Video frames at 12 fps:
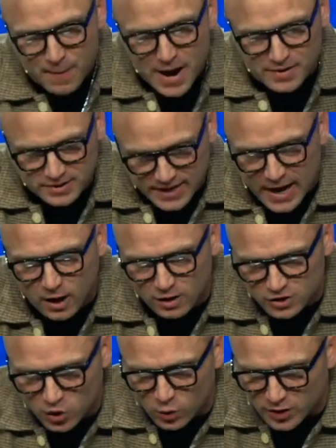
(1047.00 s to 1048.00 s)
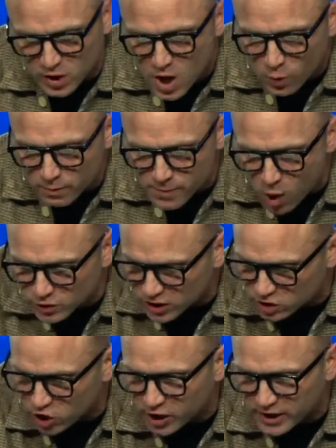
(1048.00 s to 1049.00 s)
up by the tail. And so when
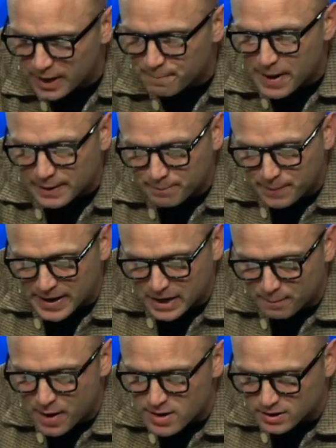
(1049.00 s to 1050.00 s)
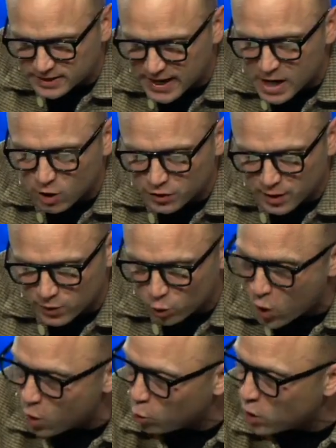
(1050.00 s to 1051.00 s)
Moses took it up back up by the tail,
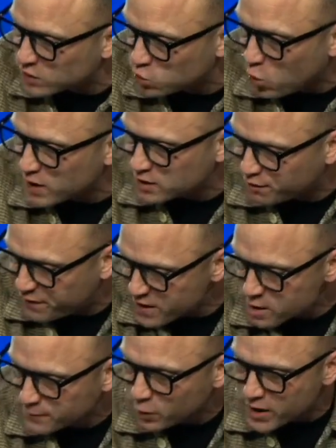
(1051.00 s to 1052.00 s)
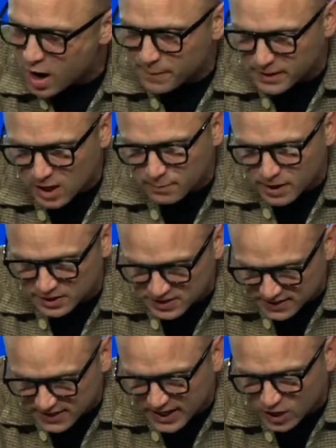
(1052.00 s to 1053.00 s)
what was once fearful now become a
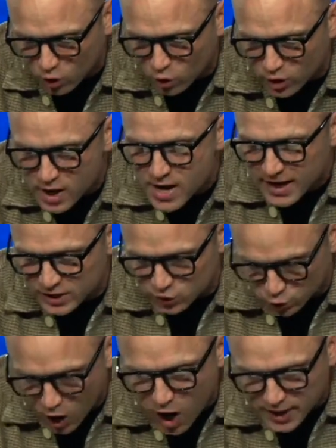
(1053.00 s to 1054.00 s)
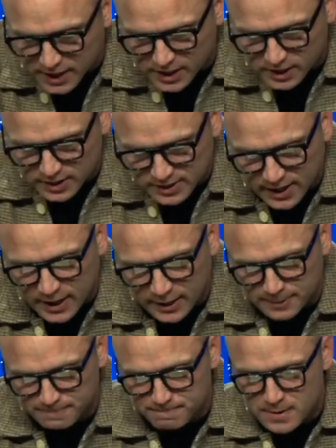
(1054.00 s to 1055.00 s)
stick or his rod again in his
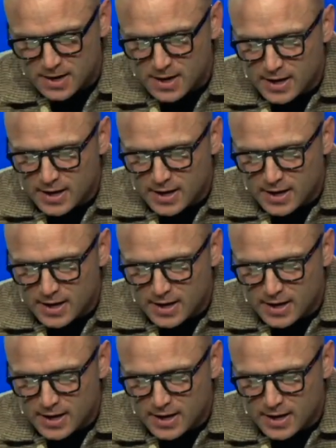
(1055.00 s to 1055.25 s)
hand.